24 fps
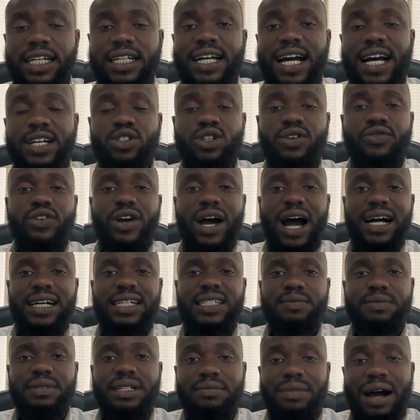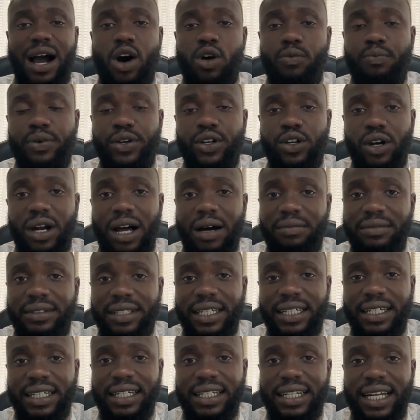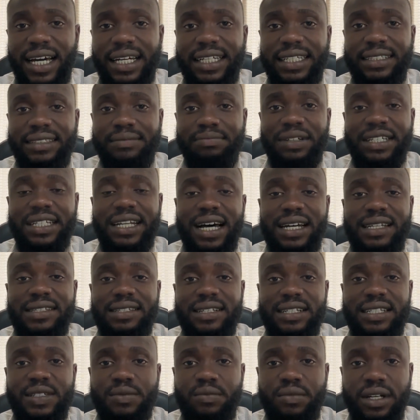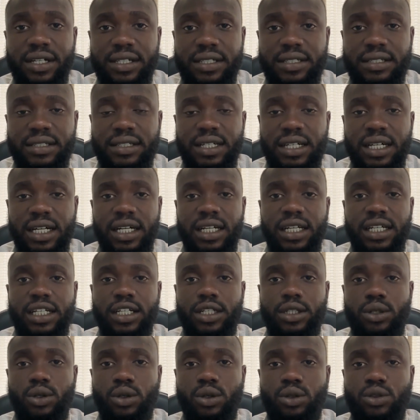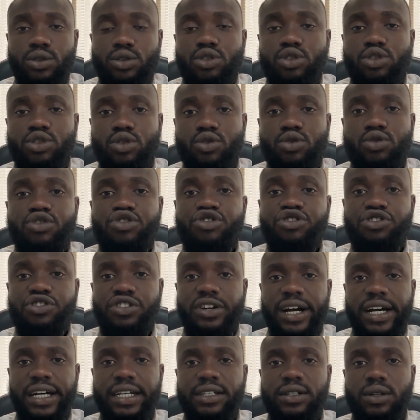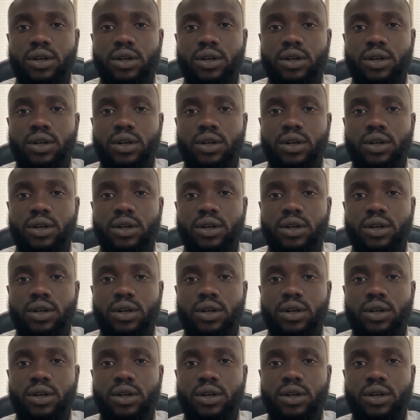guys, if you ask me my opinion, I'm thinking that he made that statement, you know, to trend